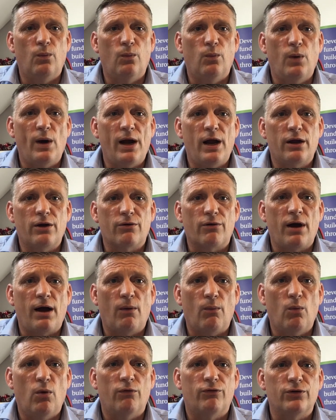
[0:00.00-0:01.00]
where you're
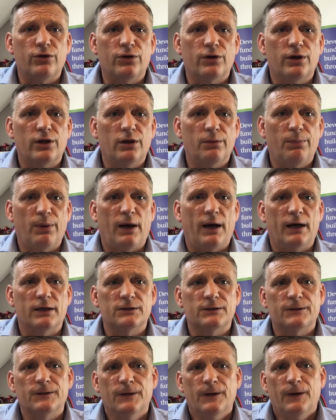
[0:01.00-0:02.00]
at, what have you done in the
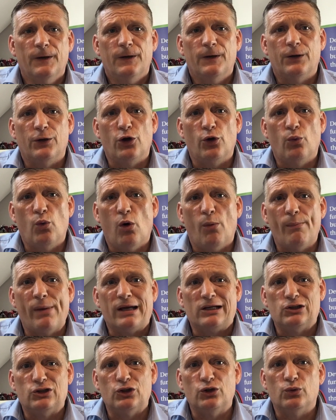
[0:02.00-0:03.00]
past, you know, what
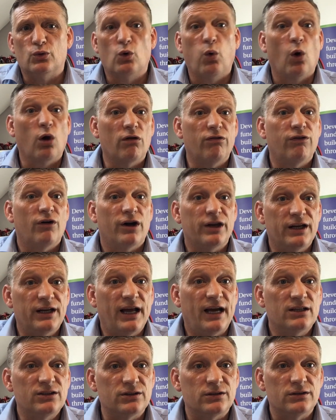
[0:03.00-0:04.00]
makes you qualified in
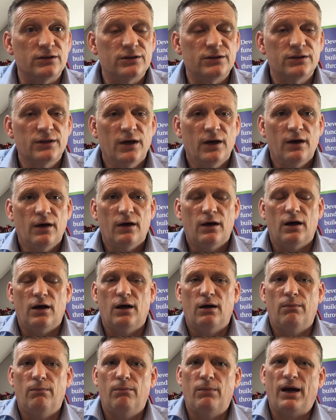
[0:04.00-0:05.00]
essence.
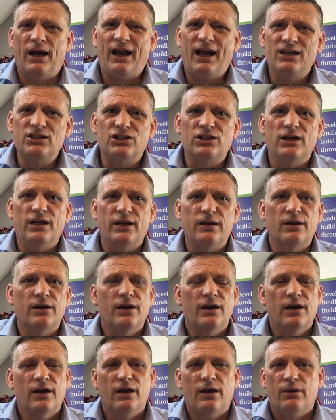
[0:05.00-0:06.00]
And actually,
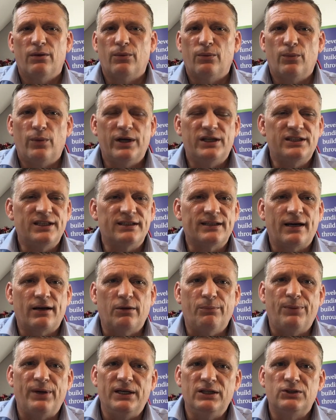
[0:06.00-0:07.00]
we sit down
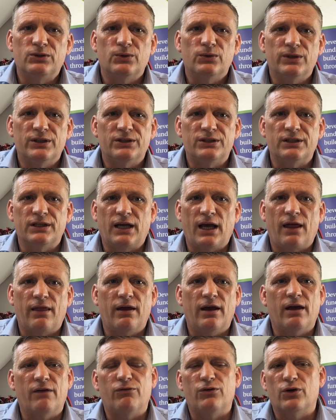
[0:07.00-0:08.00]
and piece all this
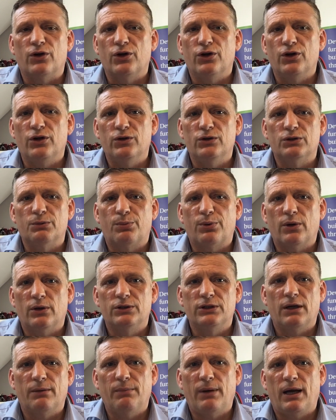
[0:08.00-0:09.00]
together. If you're going to use a
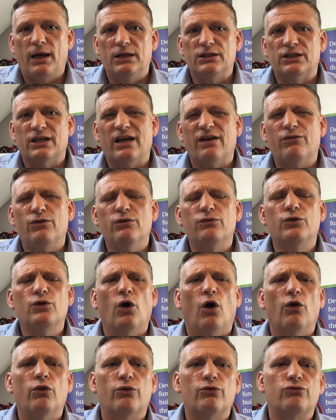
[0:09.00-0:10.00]
project manager, if you've
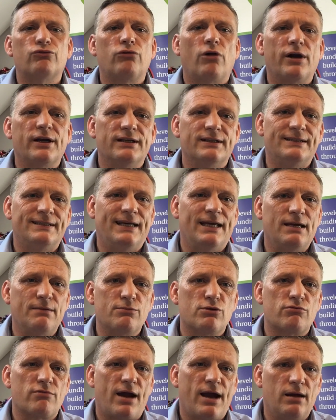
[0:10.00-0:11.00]
got the right
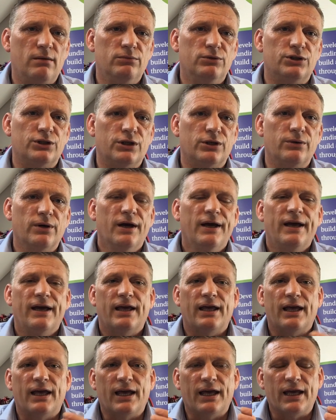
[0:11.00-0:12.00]
team around you,
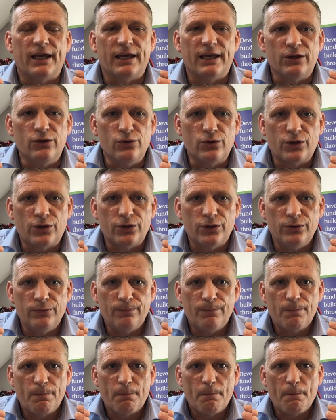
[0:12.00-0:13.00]
you can